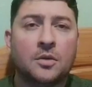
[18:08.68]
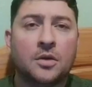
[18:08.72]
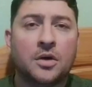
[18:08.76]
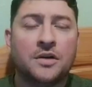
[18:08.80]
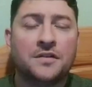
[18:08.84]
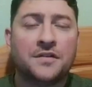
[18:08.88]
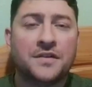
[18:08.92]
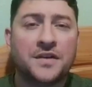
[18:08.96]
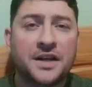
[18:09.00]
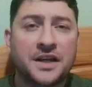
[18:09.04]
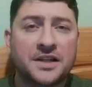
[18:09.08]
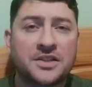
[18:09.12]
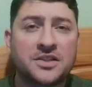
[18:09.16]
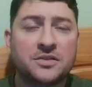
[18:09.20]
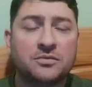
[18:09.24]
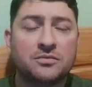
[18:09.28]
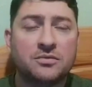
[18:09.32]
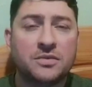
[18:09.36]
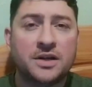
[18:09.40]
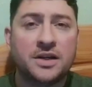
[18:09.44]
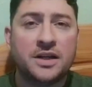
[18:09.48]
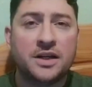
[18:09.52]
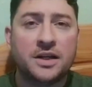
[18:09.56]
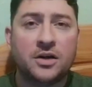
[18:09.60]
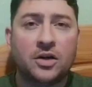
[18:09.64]
I think that's a
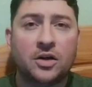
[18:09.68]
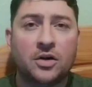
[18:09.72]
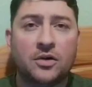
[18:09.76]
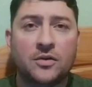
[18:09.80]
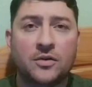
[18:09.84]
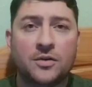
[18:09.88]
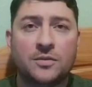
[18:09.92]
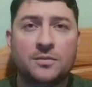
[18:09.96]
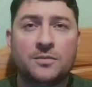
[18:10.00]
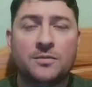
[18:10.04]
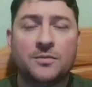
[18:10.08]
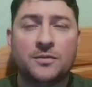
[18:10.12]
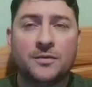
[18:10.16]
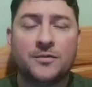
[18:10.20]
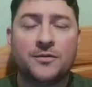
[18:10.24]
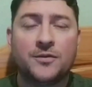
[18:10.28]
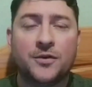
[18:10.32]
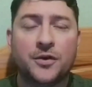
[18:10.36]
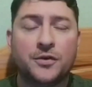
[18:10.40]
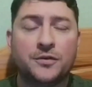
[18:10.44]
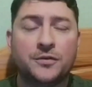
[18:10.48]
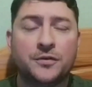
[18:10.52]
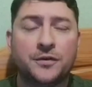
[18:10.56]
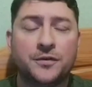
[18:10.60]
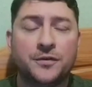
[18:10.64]
really lot of food
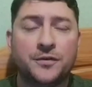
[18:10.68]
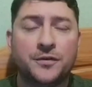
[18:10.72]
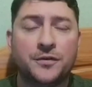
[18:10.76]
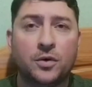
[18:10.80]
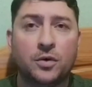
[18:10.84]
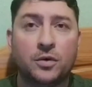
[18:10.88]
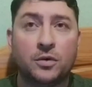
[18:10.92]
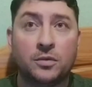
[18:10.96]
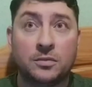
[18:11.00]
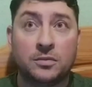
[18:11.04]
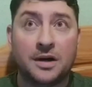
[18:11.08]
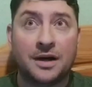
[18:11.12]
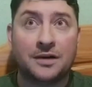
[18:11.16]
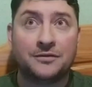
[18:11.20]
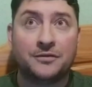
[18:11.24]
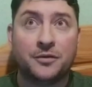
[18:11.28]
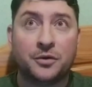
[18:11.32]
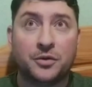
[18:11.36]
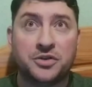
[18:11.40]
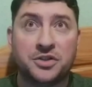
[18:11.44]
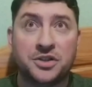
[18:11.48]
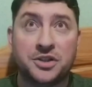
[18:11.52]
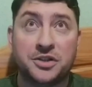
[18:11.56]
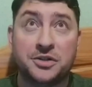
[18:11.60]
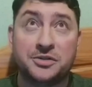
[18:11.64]
for thought.
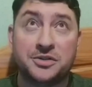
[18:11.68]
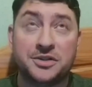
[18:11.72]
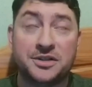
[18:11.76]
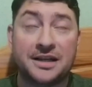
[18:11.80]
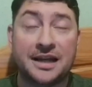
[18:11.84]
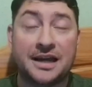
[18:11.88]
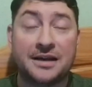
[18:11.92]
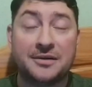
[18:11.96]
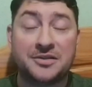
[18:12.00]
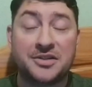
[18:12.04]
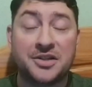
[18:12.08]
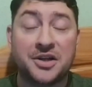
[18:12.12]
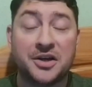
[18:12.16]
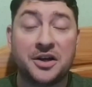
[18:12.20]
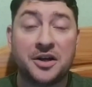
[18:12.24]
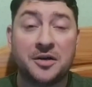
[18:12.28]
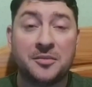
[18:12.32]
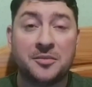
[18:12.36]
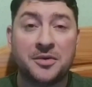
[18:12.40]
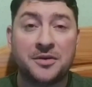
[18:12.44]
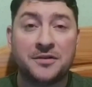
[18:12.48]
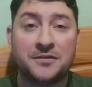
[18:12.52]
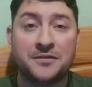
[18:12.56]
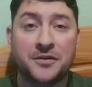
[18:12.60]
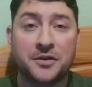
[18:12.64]
Unfortunately using that term,
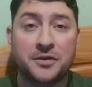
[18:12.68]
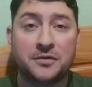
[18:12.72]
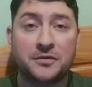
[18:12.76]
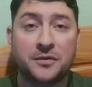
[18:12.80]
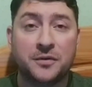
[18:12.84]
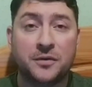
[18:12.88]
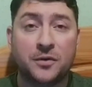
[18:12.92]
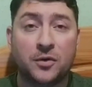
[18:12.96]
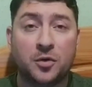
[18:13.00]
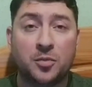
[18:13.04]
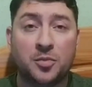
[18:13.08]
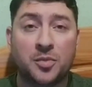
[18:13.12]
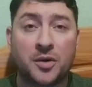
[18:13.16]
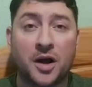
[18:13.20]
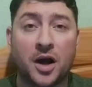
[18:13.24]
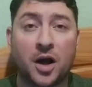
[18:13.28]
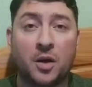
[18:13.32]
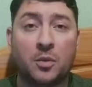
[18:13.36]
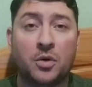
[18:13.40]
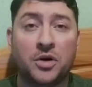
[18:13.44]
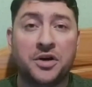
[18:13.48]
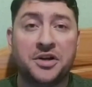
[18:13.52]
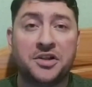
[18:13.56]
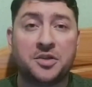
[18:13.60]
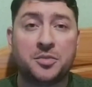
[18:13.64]
but food for thought. But I
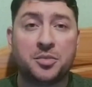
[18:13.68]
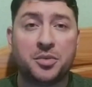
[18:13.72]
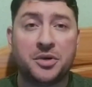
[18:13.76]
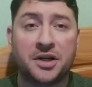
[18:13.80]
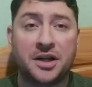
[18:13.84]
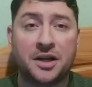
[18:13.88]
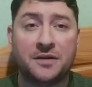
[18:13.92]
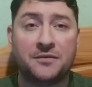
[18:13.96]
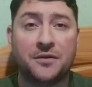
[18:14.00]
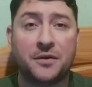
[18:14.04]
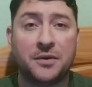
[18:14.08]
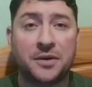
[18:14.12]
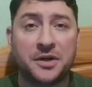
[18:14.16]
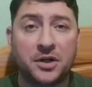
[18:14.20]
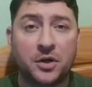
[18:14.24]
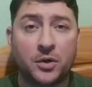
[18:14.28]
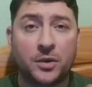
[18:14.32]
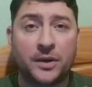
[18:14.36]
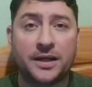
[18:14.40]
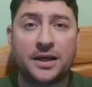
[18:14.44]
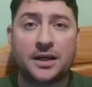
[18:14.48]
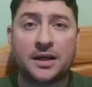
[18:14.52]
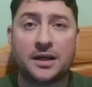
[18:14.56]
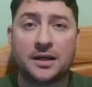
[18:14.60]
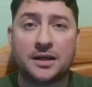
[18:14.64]
want you to bring up very
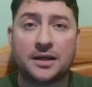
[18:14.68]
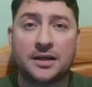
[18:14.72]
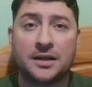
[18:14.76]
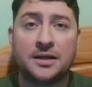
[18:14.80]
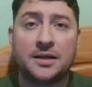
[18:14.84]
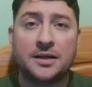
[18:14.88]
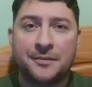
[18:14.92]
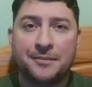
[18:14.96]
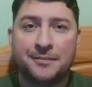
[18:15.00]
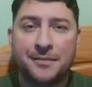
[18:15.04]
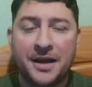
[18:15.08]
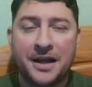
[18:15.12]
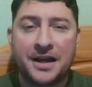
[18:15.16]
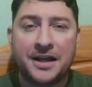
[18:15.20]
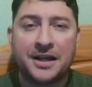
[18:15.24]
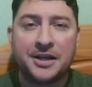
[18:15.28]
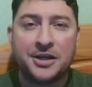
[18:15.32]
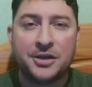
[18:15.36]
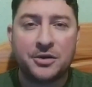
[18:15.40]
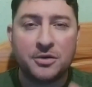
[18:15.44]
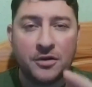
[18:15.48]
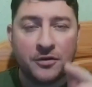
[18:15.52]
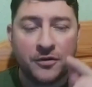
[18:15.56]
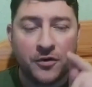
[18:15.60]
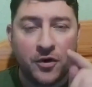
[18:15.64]
quickly, mate, you
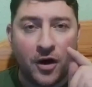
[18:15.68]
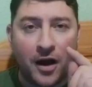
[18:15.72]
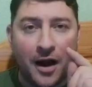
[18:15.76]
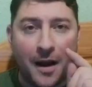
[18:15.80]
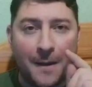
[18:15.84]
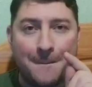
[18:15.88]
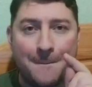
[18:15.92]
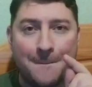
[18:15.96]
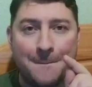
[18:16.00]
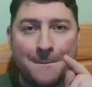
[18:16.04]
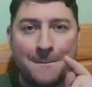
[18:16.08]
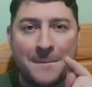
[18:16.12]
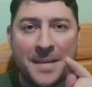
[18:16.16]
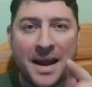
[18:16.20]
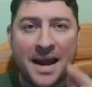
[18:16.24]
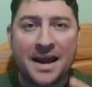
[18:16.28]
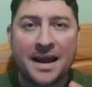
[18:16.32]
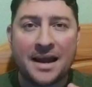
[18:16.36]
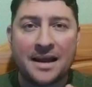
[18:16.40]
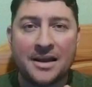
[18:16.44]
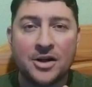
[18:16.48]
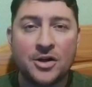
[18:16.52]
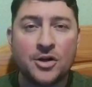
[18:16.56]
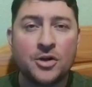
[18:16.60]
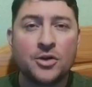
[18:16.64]
have got a
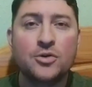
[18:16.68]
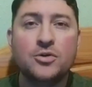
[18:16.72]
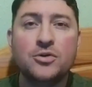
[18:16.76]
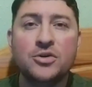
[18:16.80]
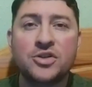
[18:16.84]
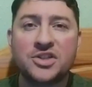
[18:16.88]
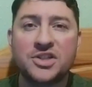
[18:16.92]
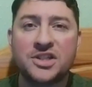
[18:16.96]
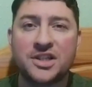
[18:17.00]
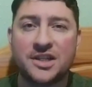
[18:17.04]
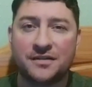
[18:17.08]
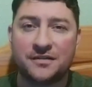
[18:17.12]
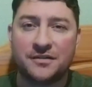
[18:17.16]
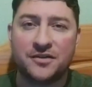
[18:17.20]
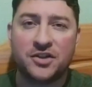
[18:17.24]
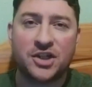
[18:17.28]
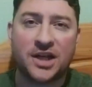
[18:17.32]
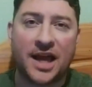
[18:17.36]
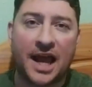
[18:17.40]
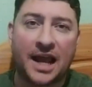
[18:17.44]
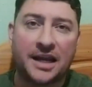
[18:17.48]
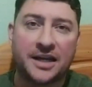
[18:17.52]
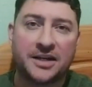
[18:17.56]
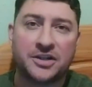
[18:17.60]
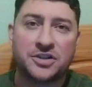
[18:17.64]
massive
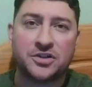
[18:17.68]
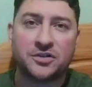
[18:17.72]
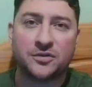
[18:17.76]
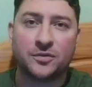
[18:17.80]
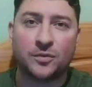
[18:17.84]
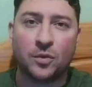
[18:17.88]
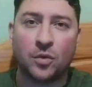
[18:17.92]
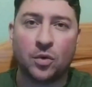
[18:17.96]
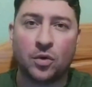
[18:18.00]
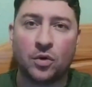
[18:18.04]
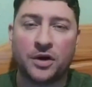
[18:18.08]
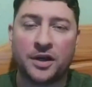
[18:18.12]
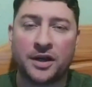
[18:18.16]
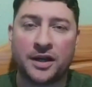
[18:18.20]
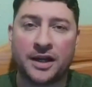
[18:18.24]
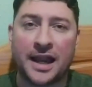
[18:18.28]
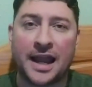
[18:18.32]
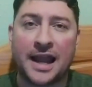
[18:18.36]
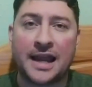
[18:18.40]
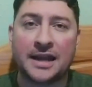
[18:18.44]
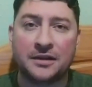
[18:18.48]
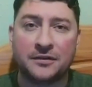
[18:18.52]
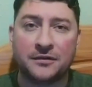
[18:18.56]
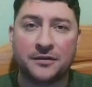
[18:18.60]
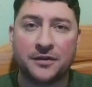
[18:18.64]
challenge of walking ahead
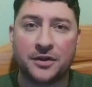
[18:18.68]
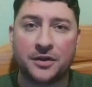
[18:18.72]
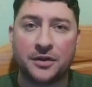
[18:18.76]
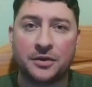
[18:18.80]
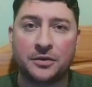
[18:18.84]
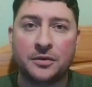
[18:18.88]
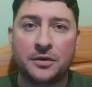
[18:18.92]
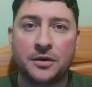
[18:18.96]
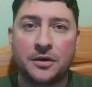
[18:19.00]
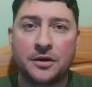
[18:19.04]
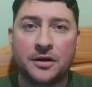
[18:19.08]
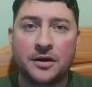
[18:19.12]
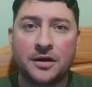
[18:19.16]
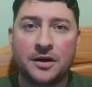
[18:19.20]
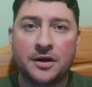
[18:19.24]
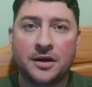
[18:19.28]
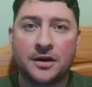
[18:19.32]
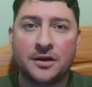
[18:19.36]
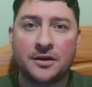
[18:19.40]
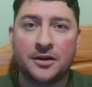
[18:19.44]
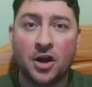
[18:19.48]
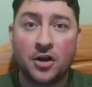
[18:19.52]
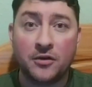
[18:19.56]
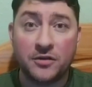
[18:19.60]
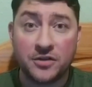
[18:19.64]
of you.
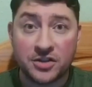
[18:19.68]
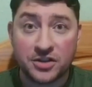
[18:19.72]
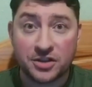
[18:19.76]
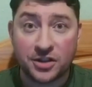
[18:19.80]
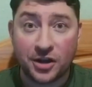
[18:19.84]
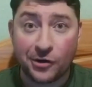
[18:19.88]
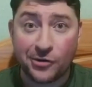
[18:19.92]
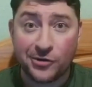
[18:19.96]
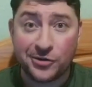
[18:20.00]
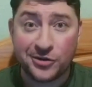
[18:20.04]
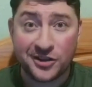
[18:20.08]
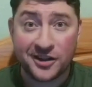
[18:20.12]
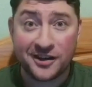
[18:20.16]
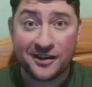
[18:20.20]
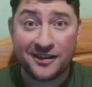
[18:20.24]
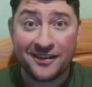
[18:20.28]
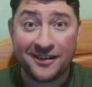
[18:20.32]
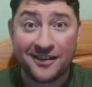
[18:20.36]
Nova Scotia?